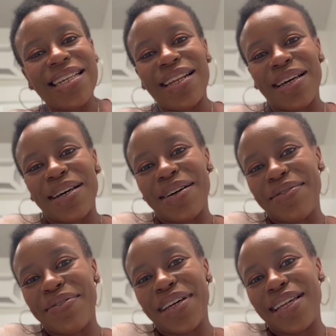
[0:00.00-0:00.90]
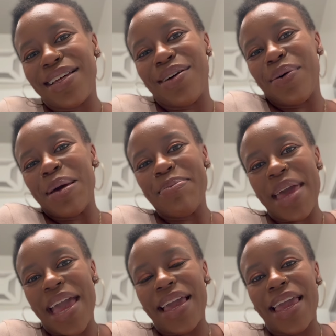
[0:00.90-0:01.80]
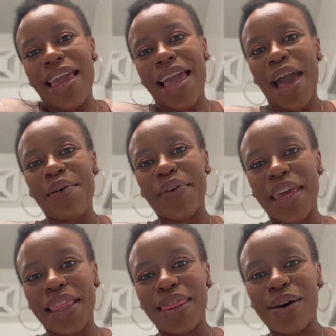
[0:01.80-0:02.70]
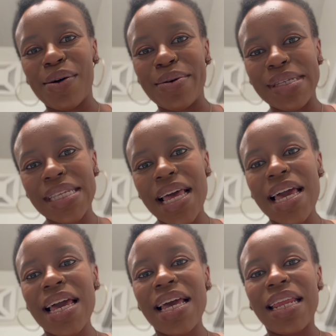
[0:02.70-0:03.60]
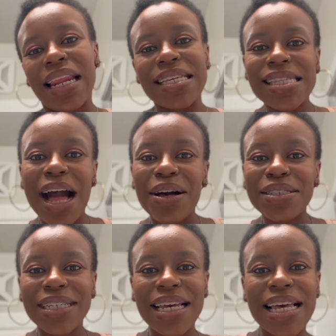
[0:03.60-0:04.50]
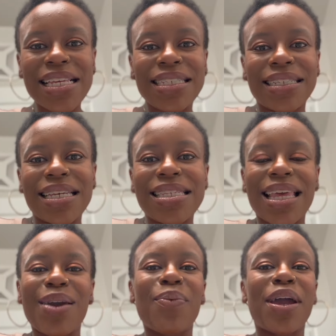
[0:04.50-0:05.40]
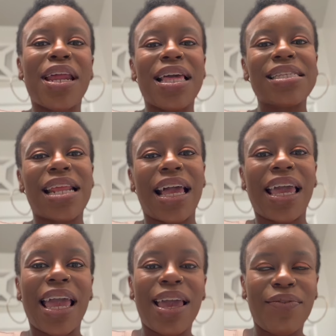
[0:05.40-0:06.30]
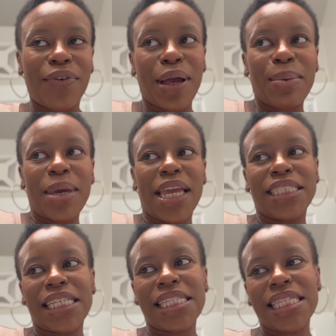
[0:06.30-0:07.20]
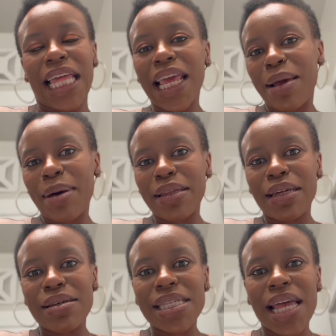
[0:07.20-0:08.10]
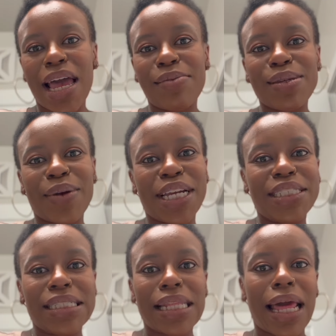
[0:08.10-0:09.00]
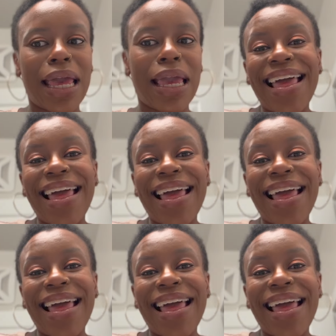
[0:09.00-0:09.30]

love going back and having those nostalgias, just seeing where it is that I came from and just thinking about those times where it's just like,